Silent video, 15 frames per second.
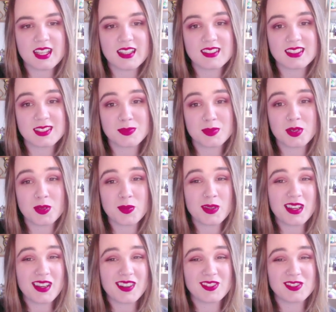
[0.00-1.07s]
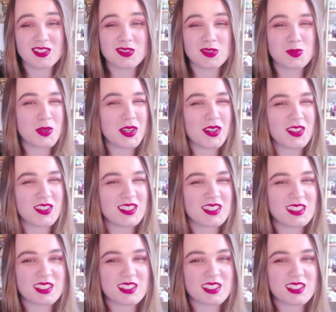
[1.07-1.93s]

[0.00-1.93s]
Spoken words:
and this broke me out, which is weird,